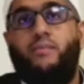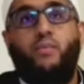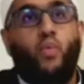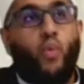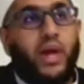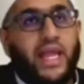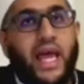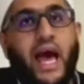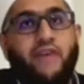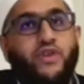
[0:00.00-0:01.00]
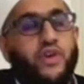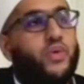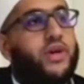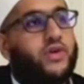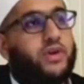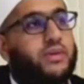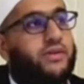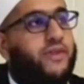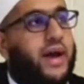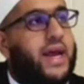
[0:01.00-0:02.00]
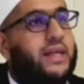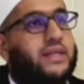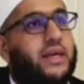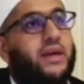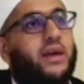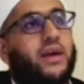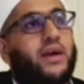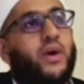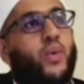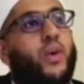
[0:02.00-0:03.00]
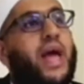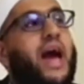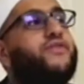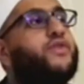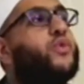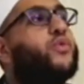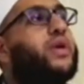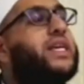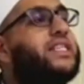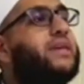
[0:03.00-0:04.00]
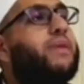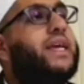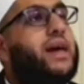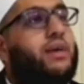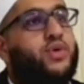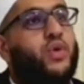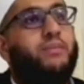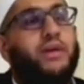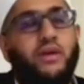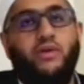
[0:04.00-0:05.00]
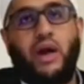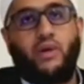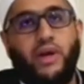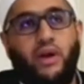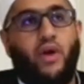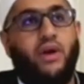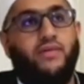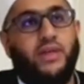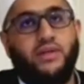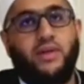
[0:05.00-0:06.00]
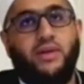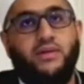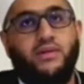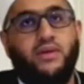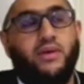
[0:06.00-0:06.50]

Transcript: what they have to do in terms of financing, we have to reasonably come to a middle ground in a lot of these things.